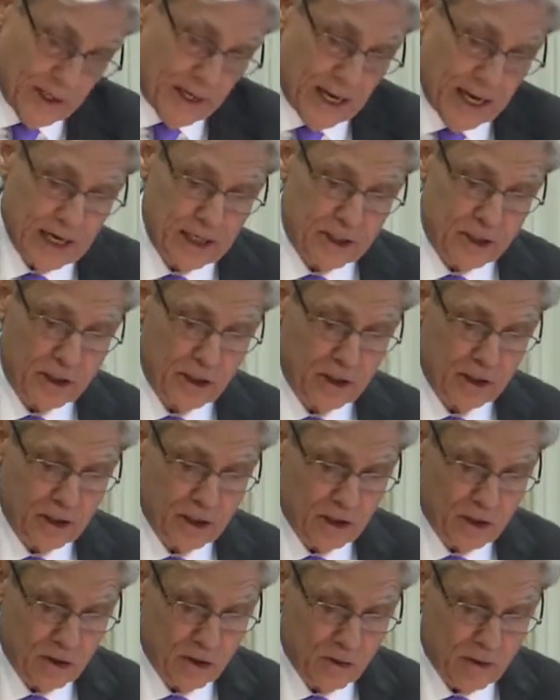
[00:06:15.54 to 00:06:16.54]
the nation
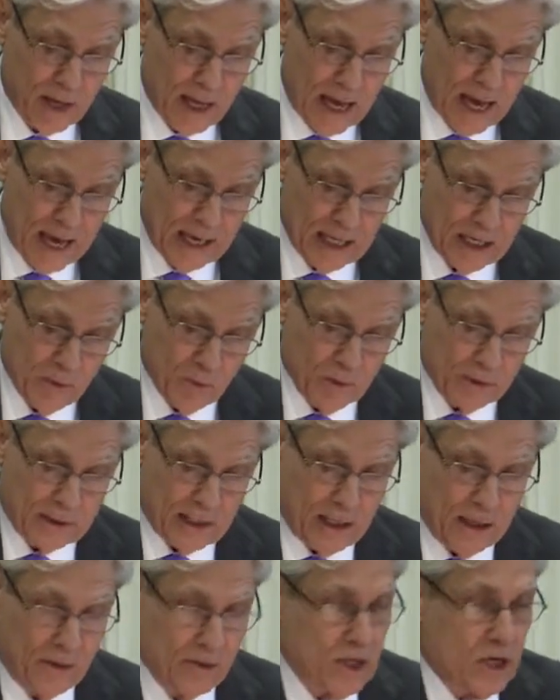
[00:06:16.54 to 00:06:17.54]
to do that. He will
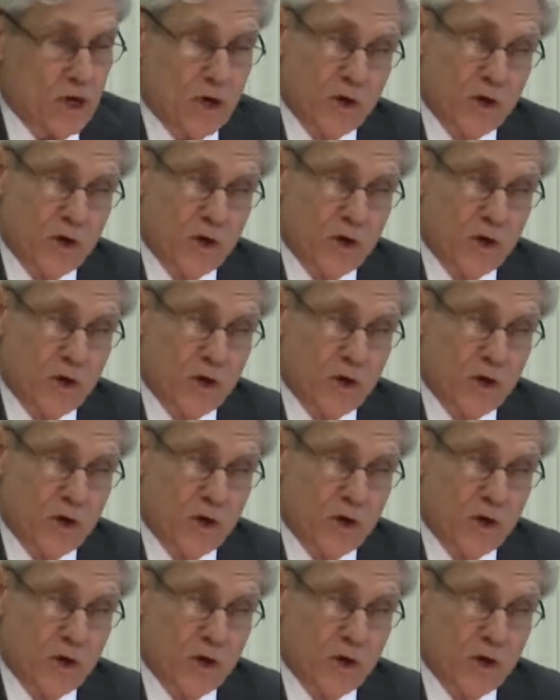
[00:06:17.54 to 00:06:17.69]
tell the